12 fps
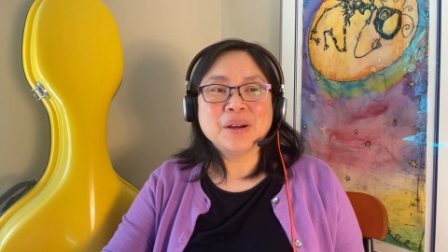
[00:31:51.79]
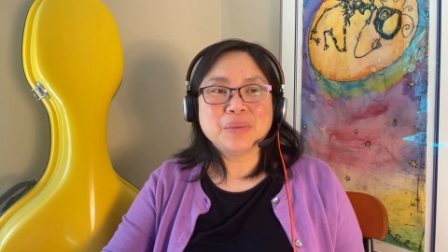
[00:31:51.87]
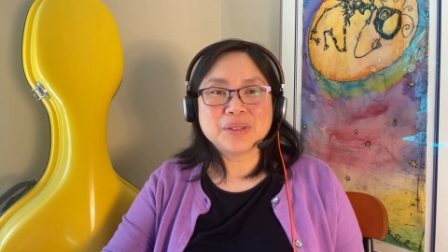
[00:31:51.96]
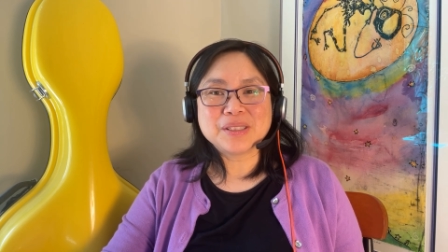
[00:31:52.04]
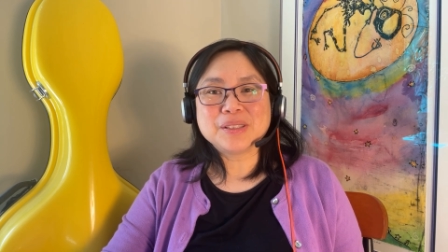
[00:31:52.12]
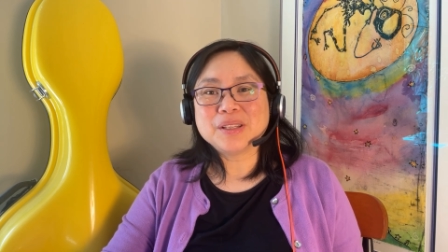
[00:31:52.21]

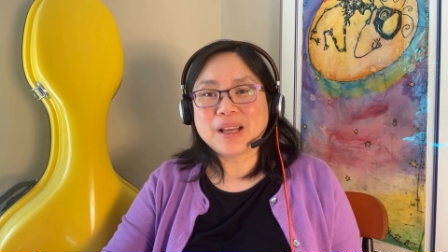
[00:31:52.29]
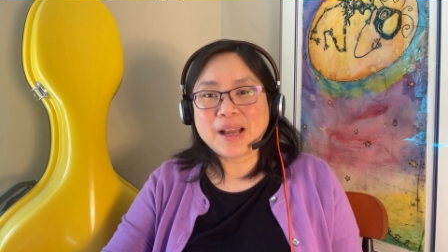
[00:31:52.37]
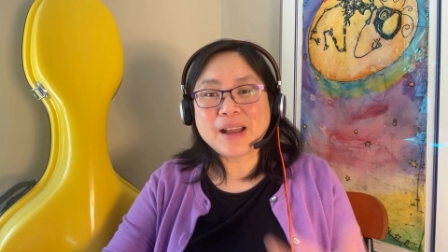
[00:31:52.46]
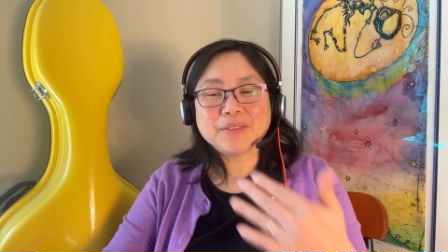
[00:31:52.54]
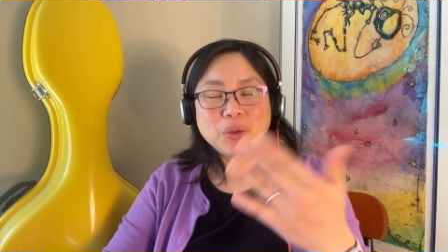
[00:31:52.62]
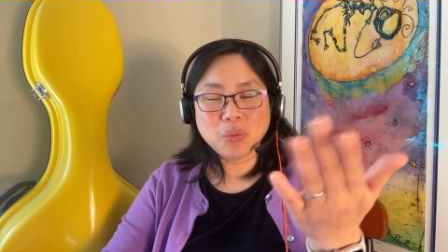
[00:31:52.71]
was
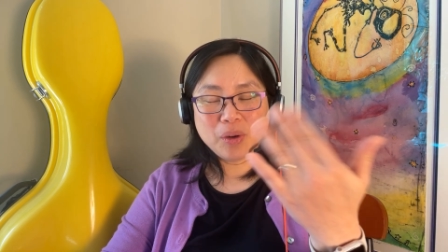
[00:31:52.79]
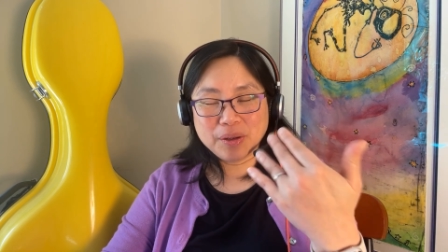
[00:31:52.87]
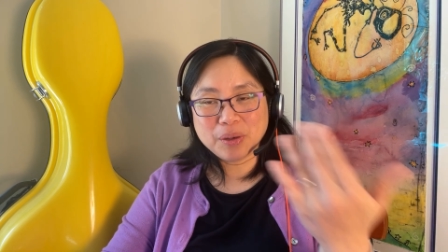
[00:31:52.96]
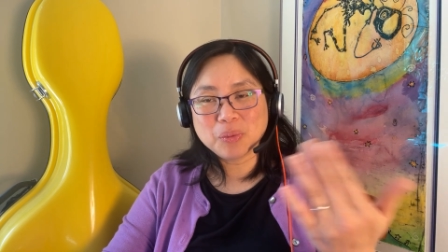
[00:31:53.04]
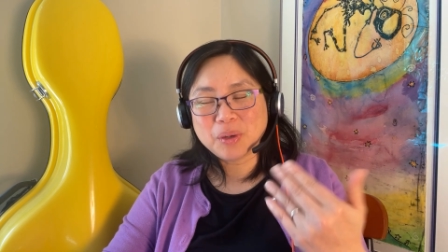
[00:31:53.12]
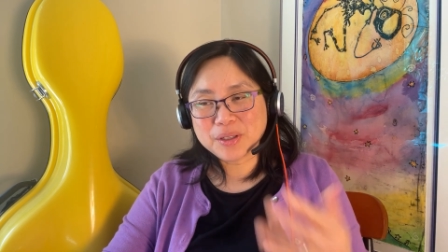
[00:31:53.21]
having
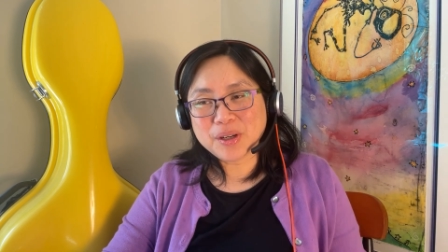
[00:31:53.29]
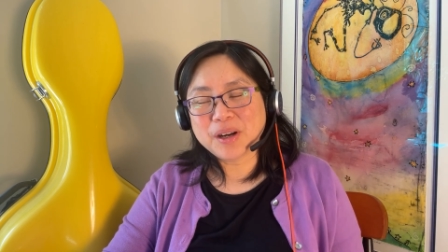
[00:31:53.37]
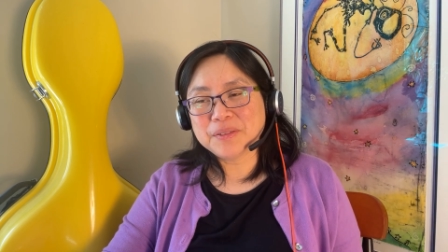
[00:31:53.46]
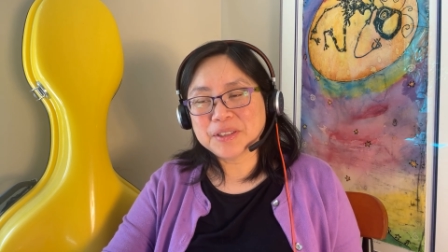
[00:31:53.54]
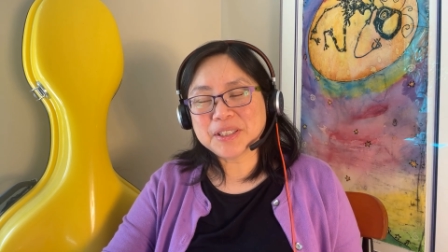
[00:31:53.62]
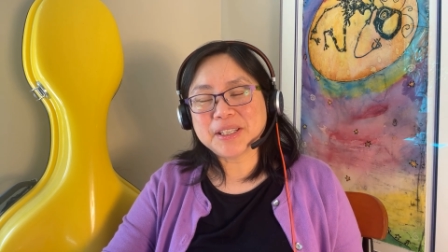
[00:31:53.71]
one-on-one
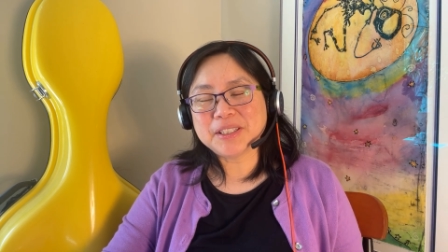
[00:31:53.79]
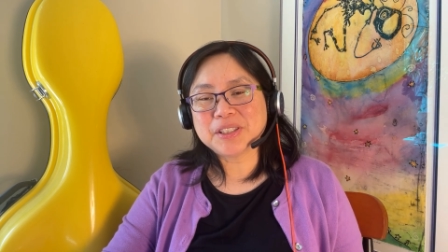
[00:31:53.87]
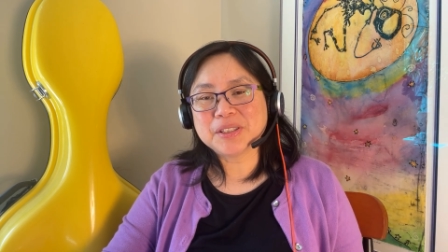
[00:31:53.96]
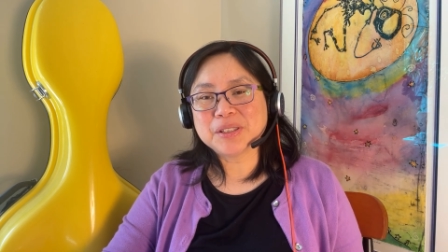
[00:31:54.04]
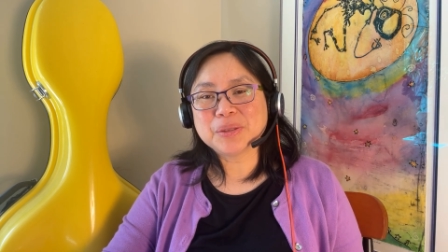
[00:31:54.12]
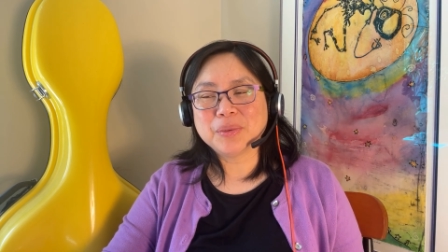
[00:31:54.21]

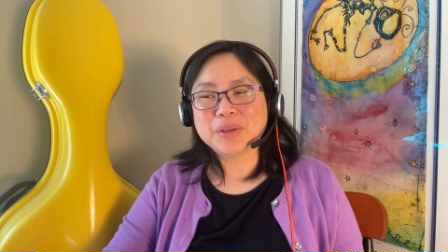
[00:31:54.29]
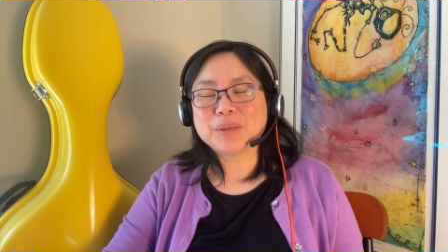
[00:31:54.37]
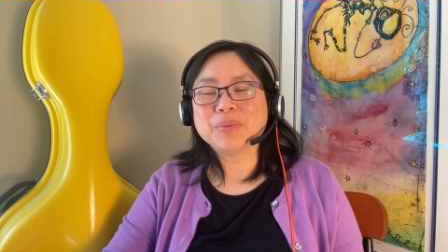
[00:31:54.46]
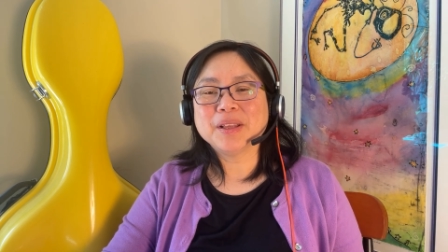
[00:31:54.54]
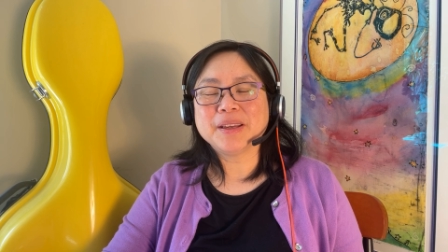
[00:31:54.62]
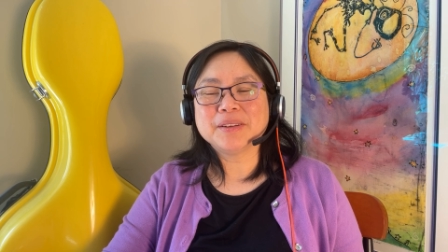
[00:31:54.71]
conversations
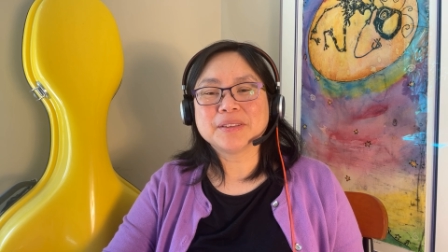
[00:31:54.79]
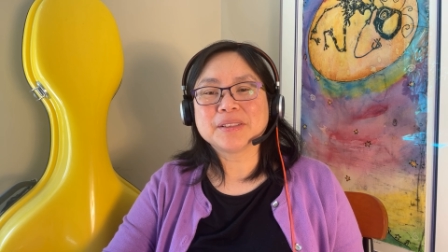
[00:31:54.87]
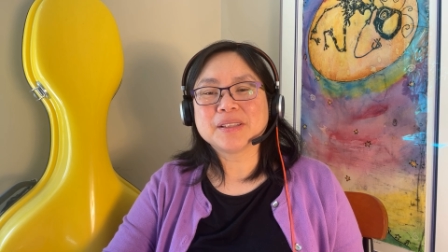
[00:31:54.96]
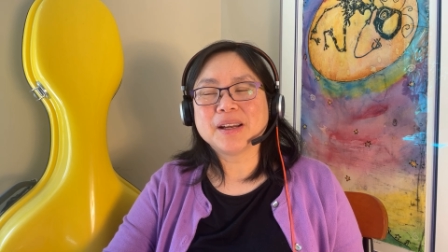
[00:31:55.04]
with players.